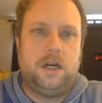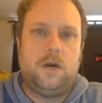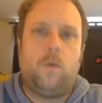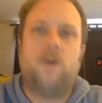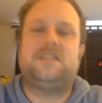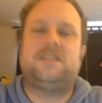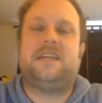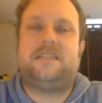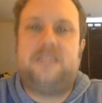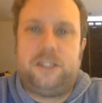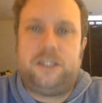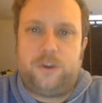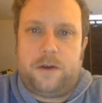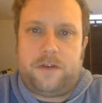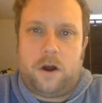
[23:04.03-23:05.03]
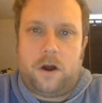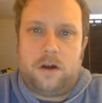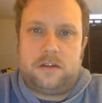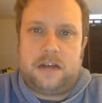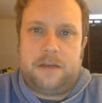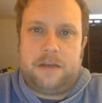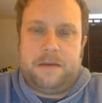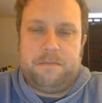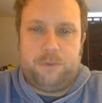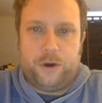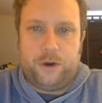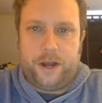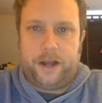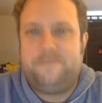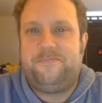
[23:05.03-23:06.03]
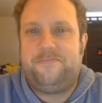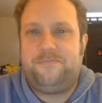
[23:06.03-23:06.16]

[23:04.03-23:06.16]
What sets did you have a hard time inputting?